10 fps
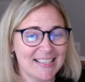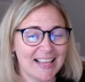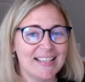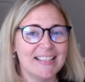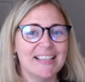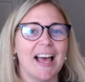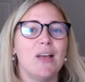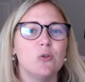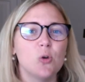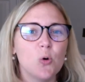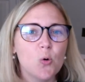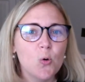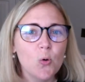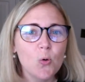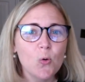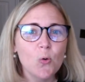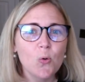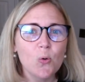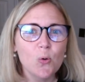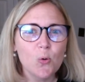and says, hoo,
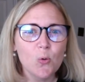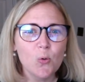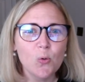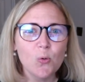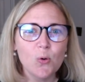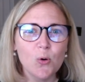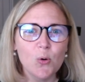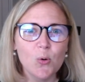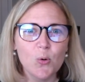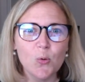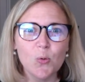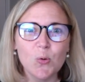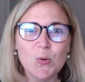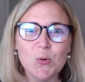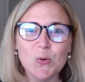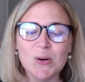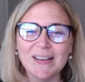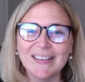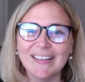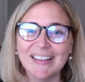hoo, hoo.
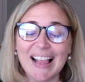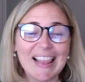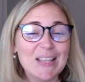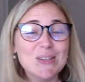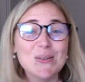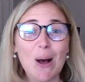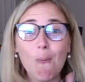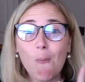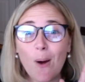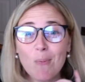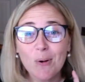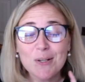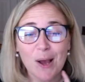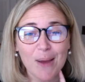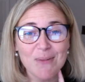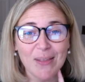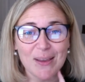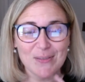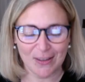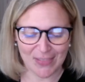Let's do that one more time now that
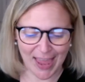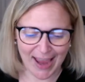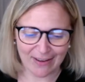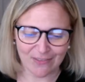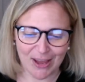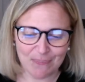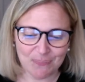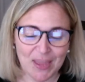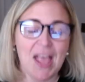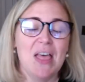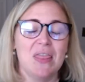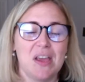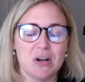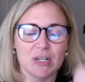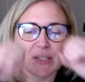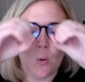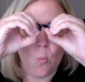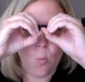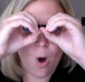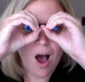you've got the hang of it. There's a
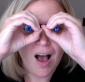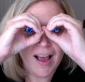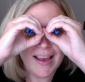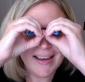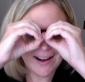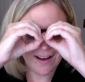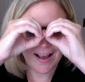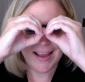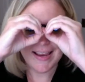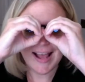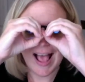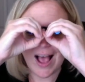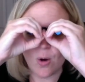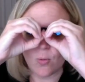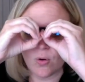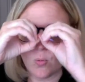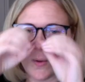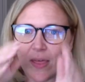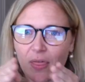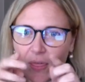wide-eyed owl
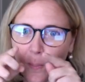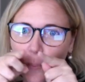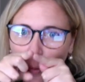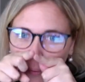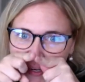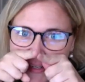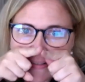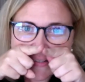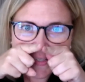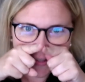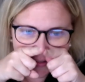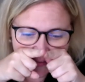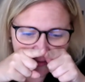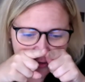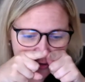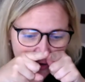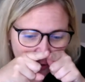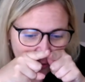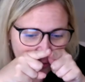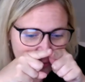with the pointed
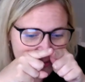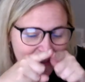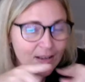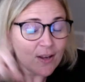nose,